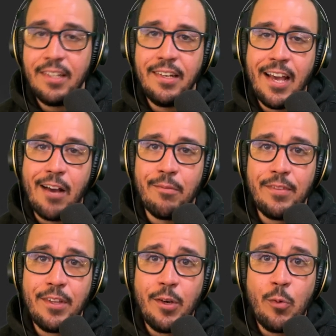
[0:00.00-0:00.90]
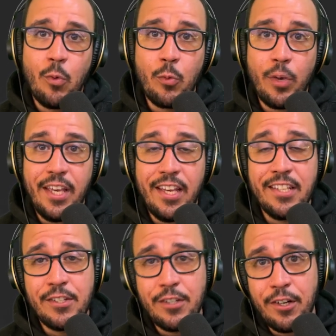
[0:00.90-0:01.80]
Now, when we
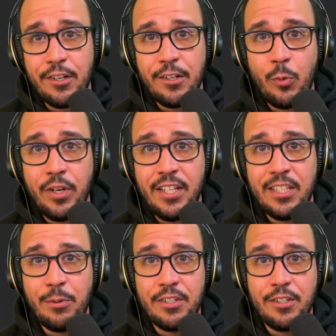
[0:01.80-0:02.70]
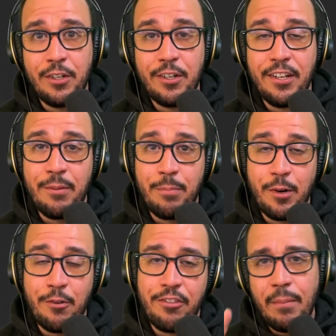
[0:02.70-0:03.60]
insert, we need to insert in
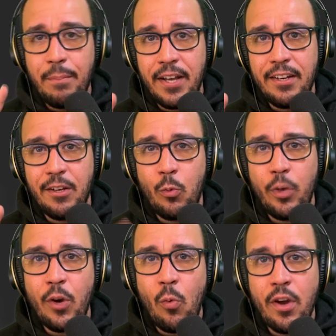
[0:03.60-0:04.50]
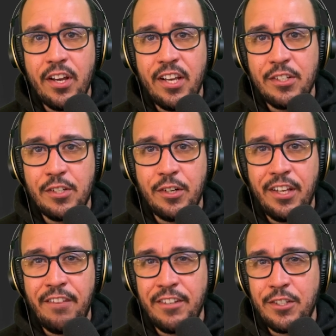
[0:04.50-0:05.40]
both, but we don't want to insert
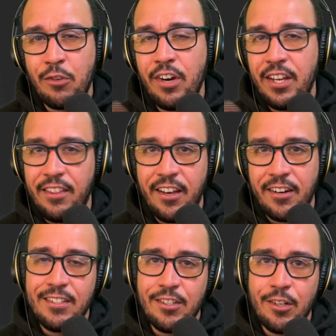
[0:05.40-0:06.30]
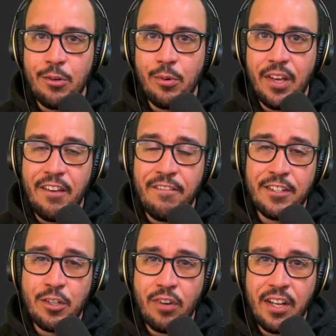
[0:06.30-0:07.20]
if it's already there. So if
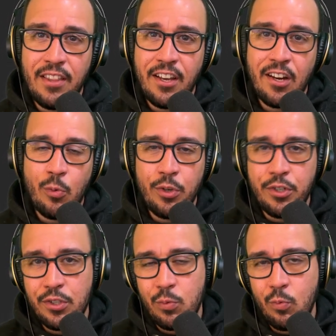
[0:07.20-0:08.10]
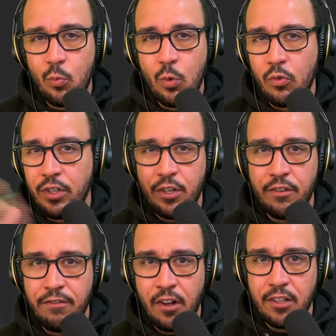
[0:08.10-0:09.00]
it's already there, we just will return
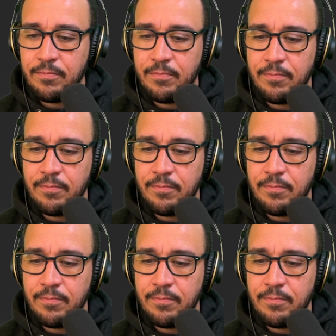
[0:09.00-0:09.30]
false.